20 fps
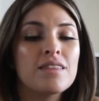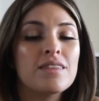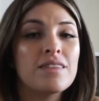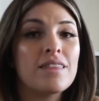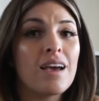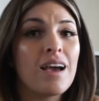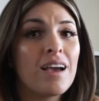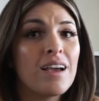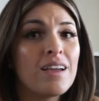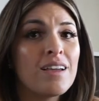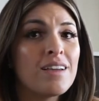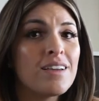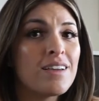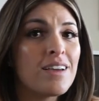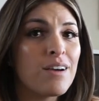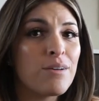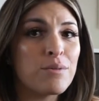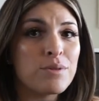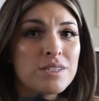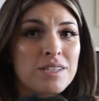That
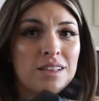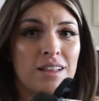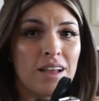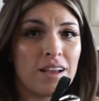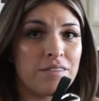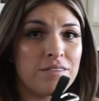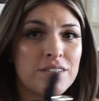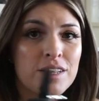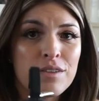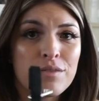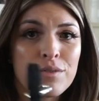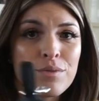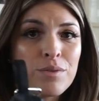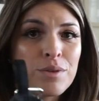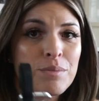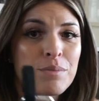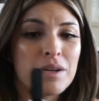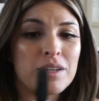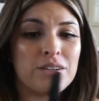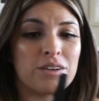was a lifesaver
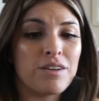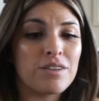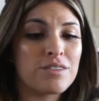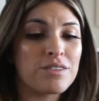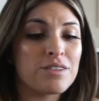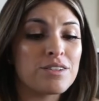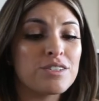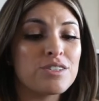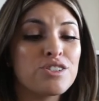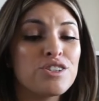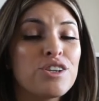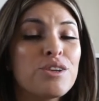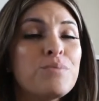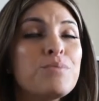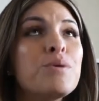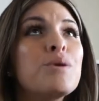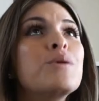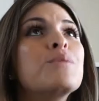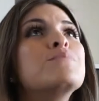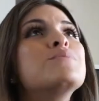with my daughter because she
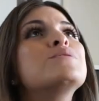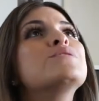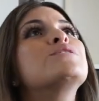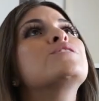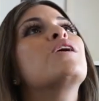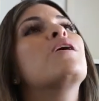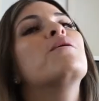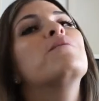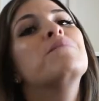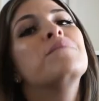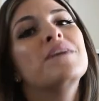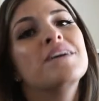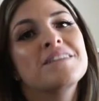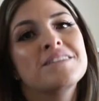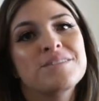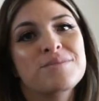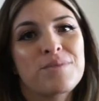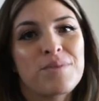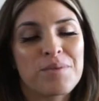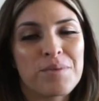pooped so
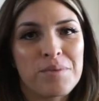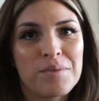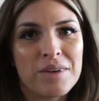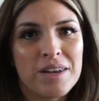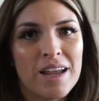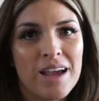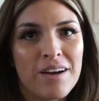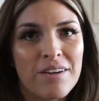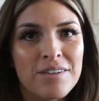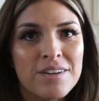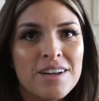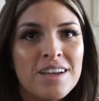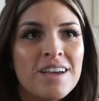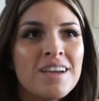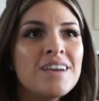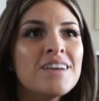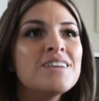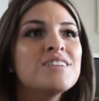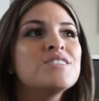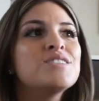much when we went out.
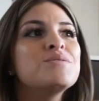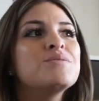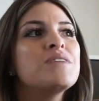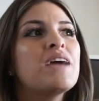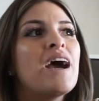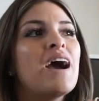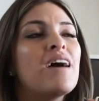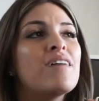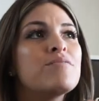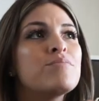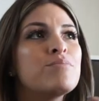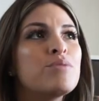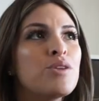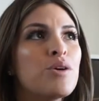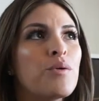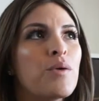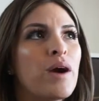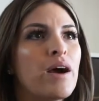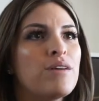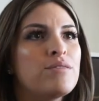She would have
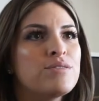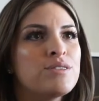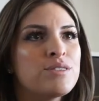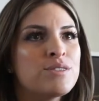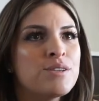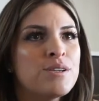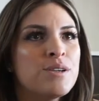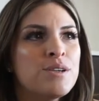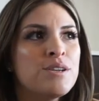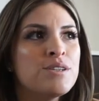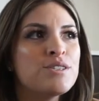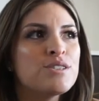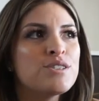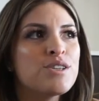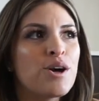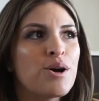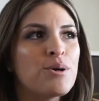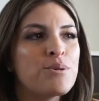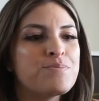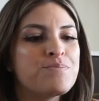blowouts,
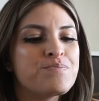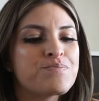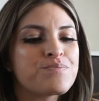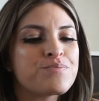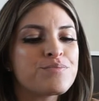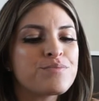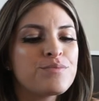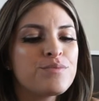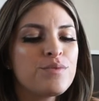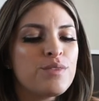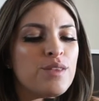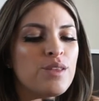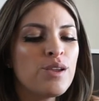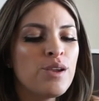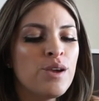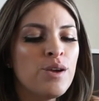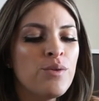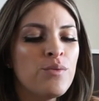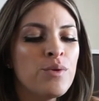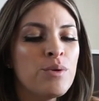so
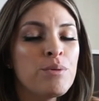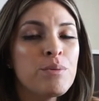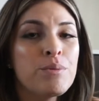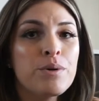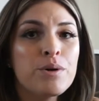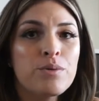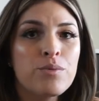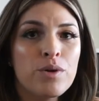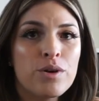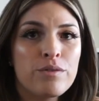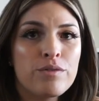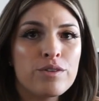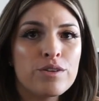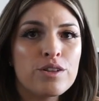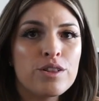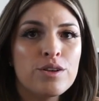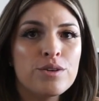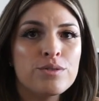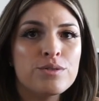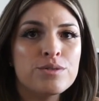we would put one of her
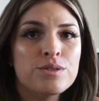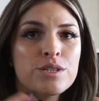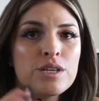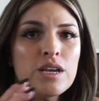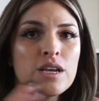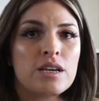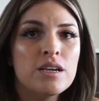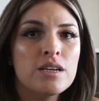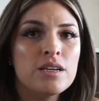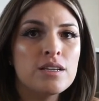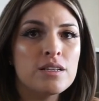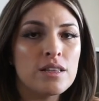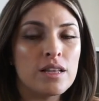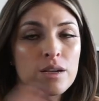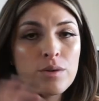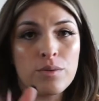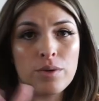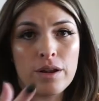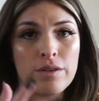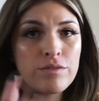clothes,
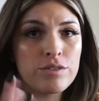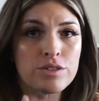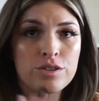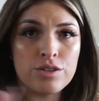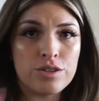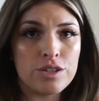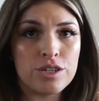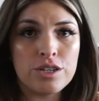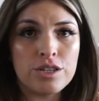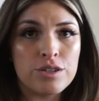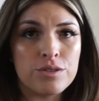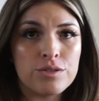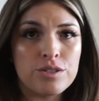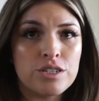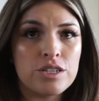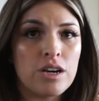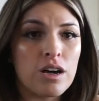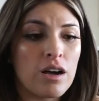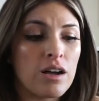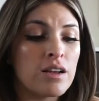like whatever dirty clothes
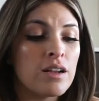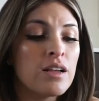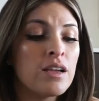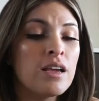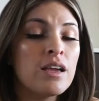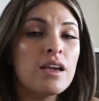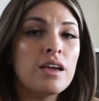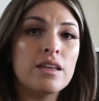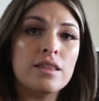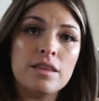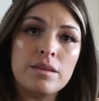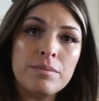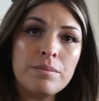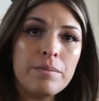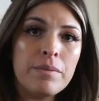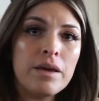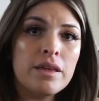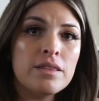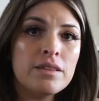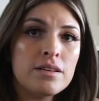she got, in
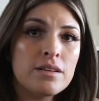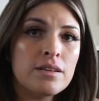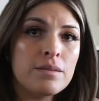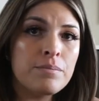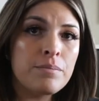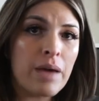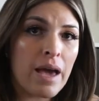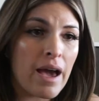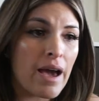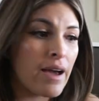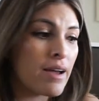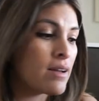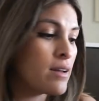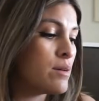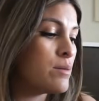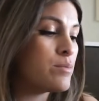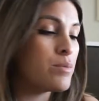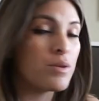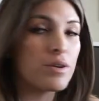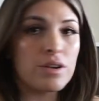the bag,
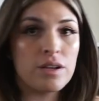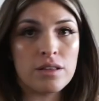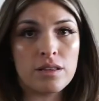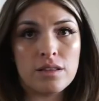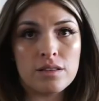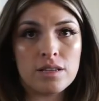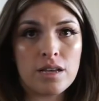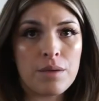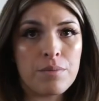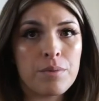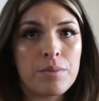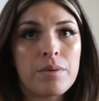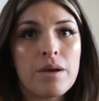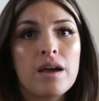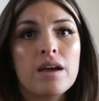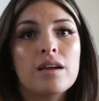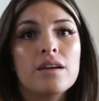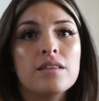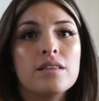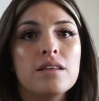put it in the diaper
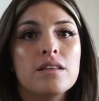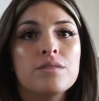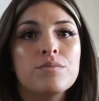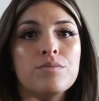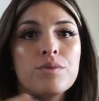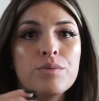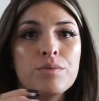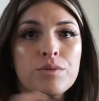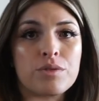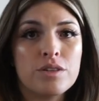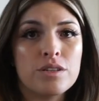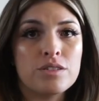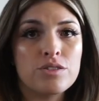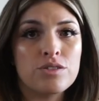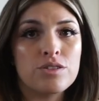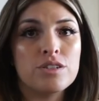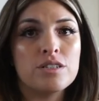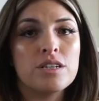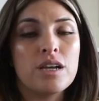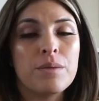bag, and then we put the
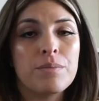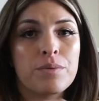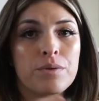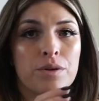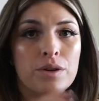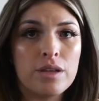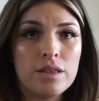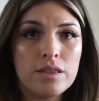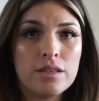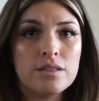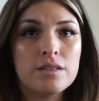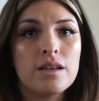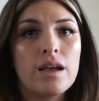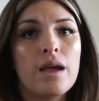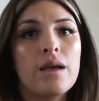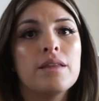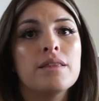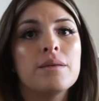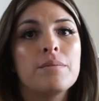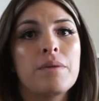dirty diaper in
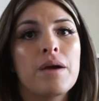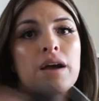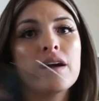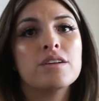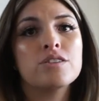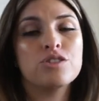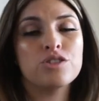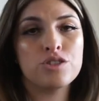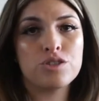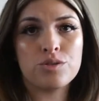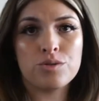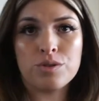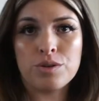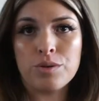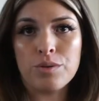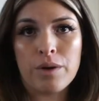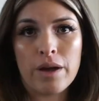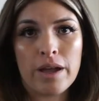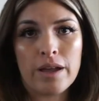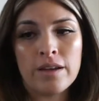the bag and just threw it
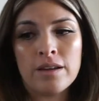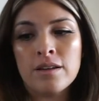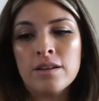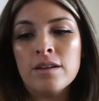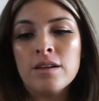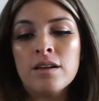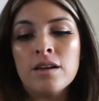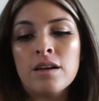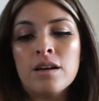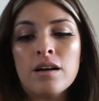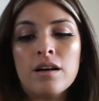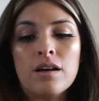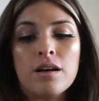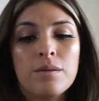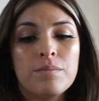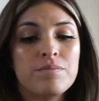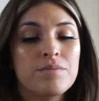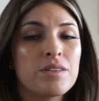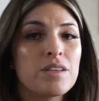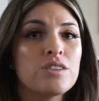
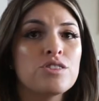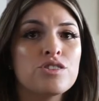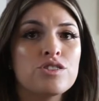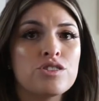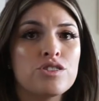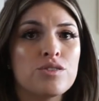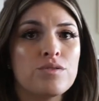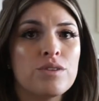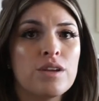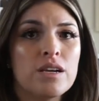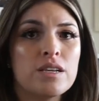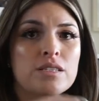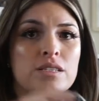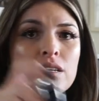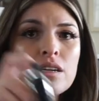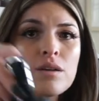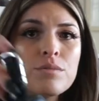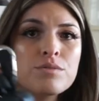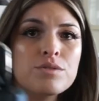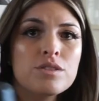away. It's just so nice.
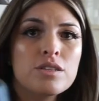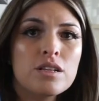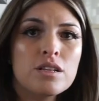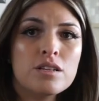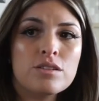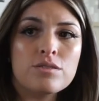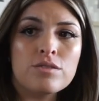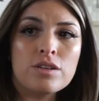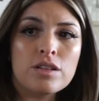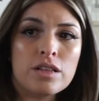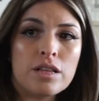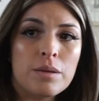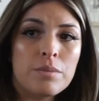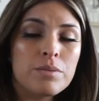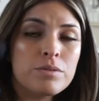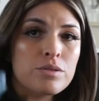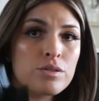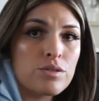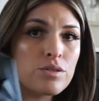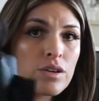It comes with a little
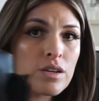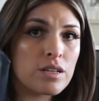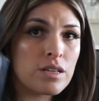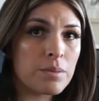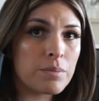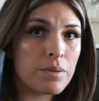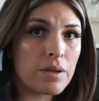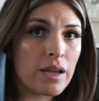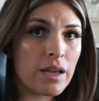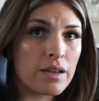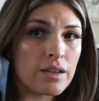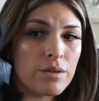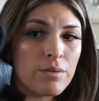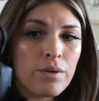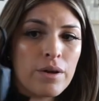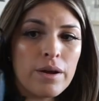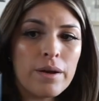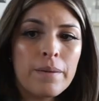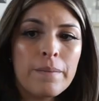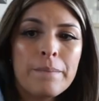clip, so you can clip it
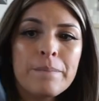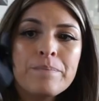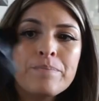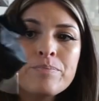anywhere.